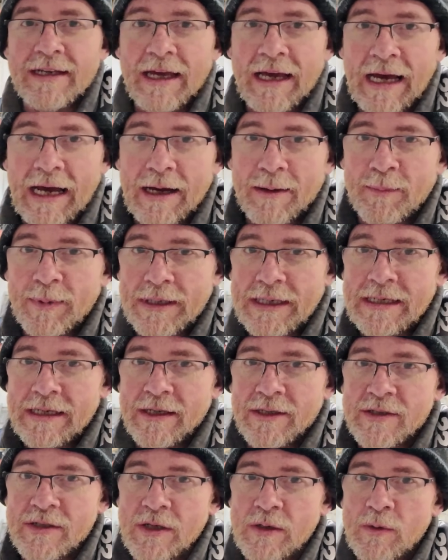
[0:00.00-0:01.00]

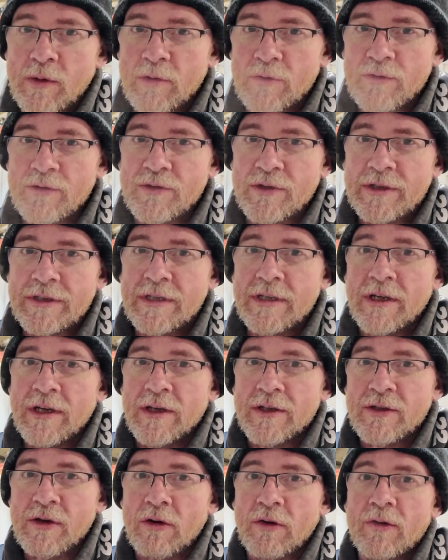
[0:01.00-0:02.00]

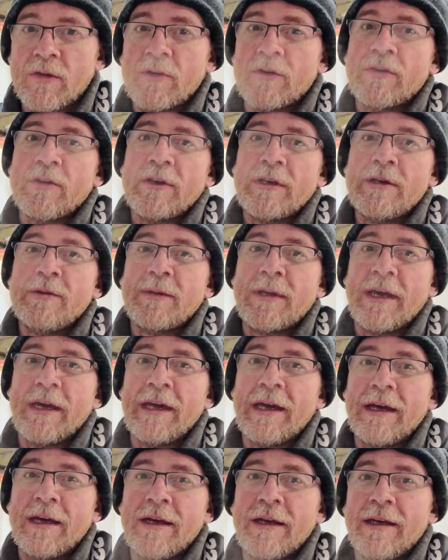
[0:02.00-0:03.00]

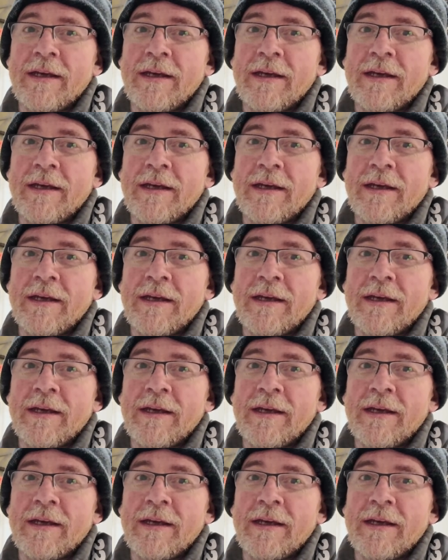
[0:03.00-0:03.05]
rb200.co.uk.